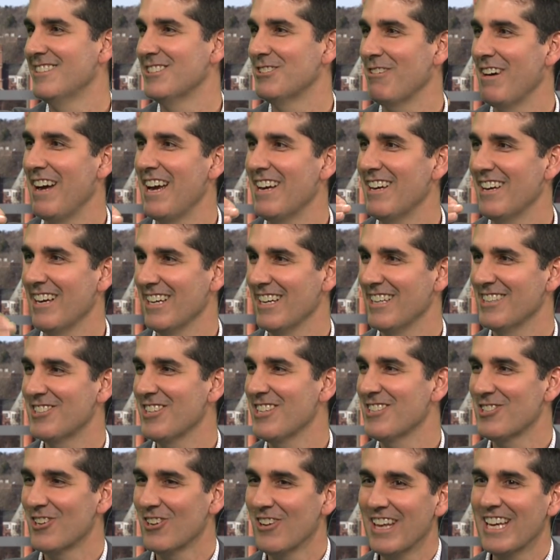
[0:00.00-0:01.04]

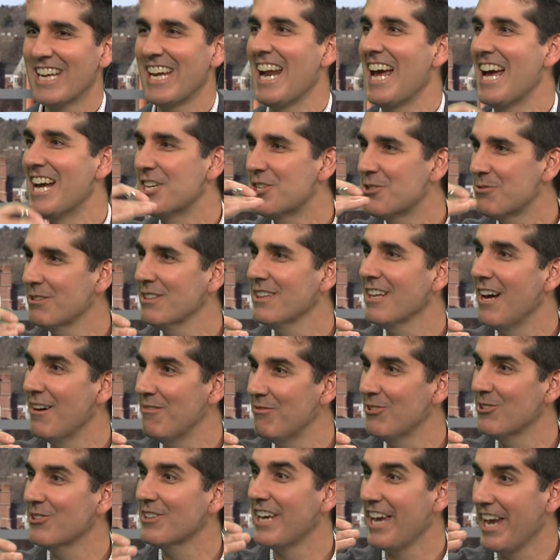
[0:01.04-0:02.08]
Is there like an entry
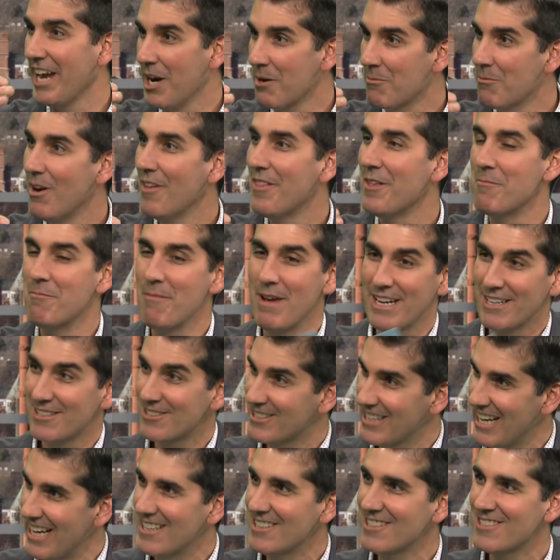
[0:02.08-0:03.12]
level camera that makes
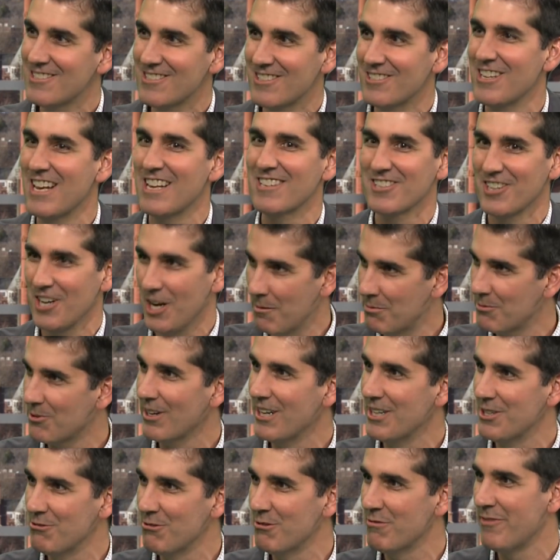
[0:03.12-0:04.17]
sense as an
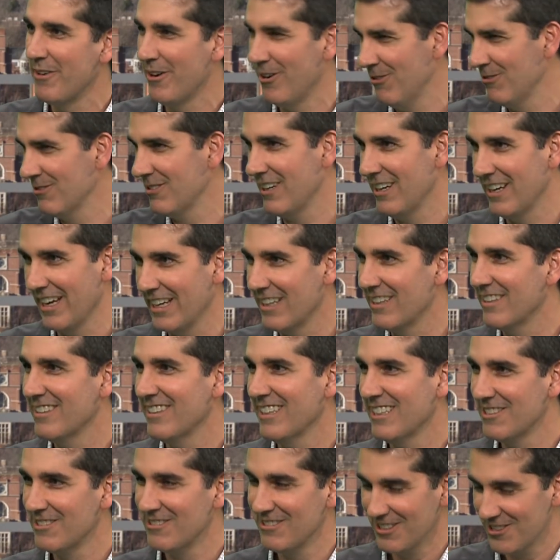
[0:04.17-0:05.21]
upgrade to a phone?
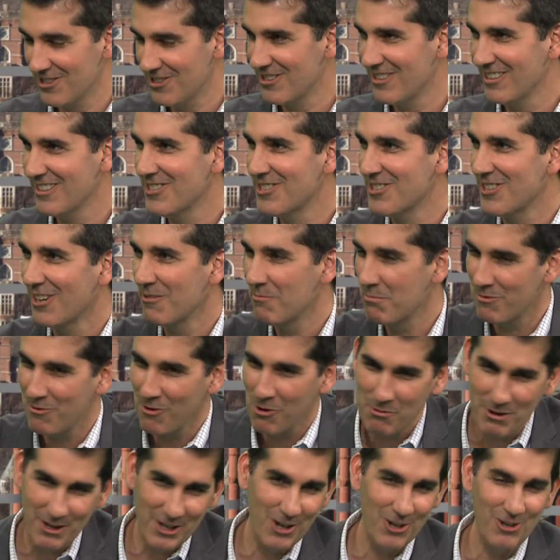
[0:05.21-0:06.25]
Let's start
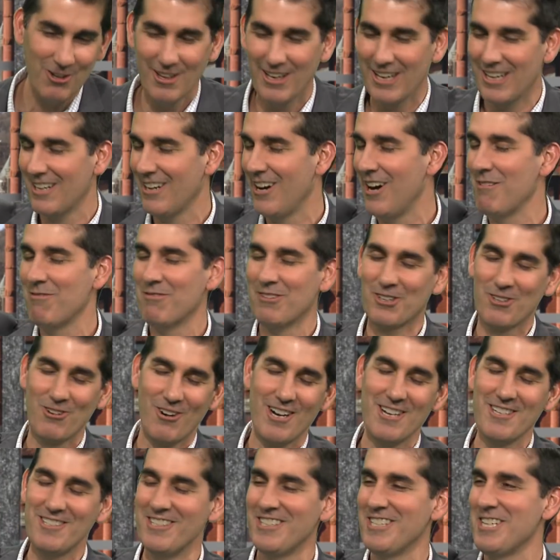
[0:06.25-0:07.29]
before we go like off the
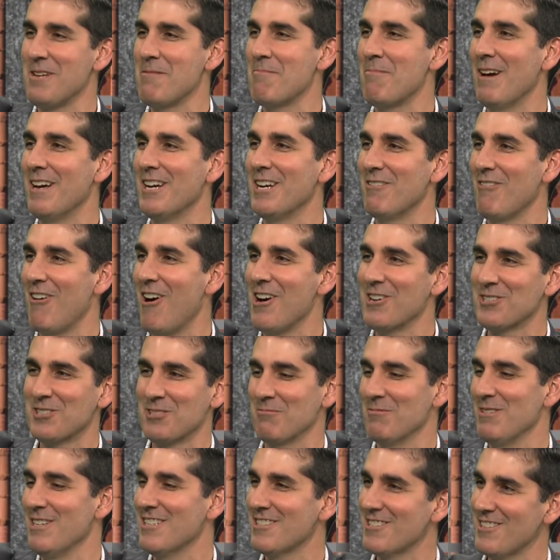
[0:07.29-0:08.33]
crazy deep end of
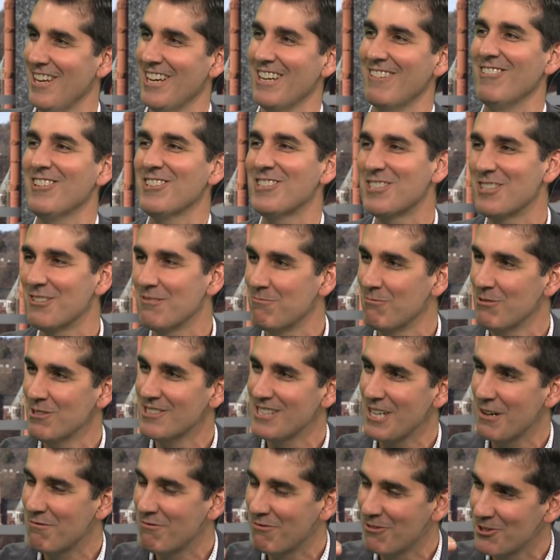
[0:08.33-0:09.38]
awesomeness. What's
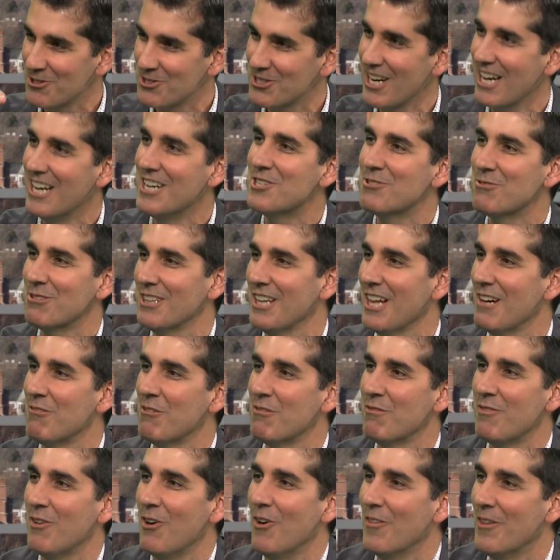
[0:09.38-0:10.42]
that first entry
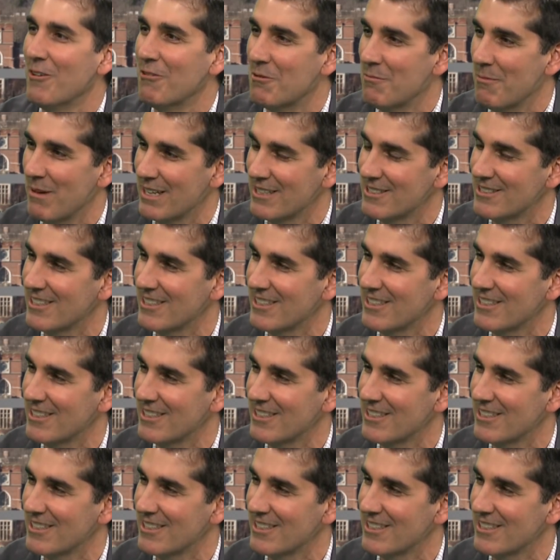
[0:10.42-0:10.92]
level phone that would make